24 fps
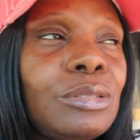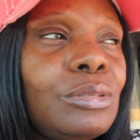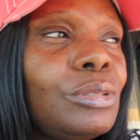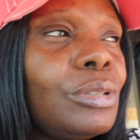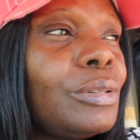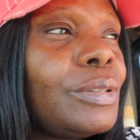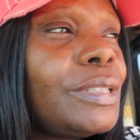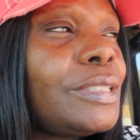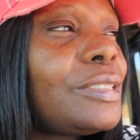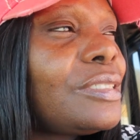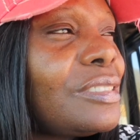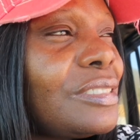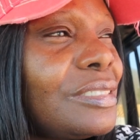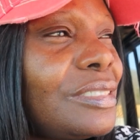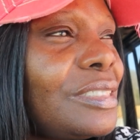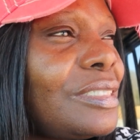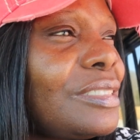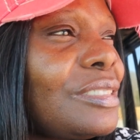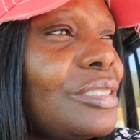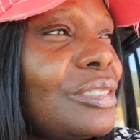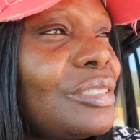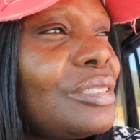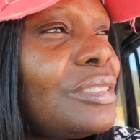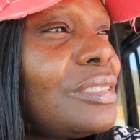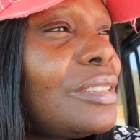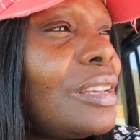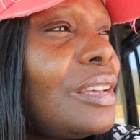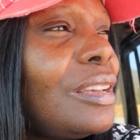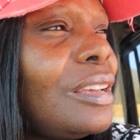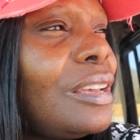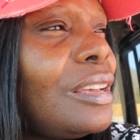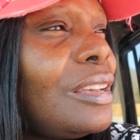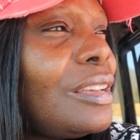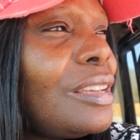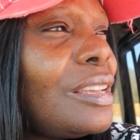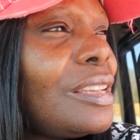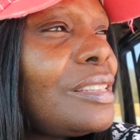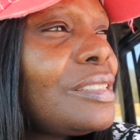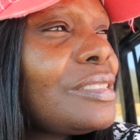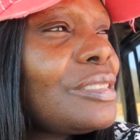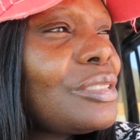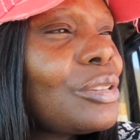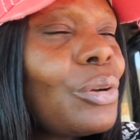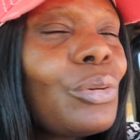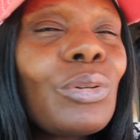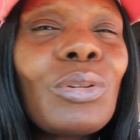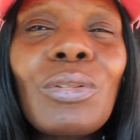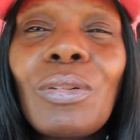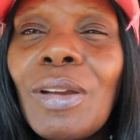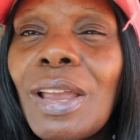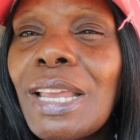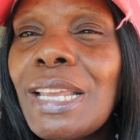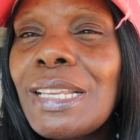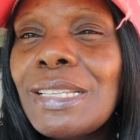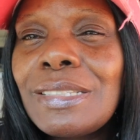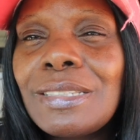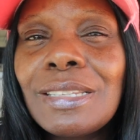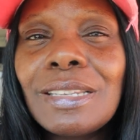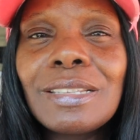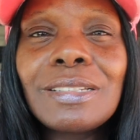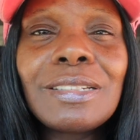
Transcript: You know, it's this, it's so crazy.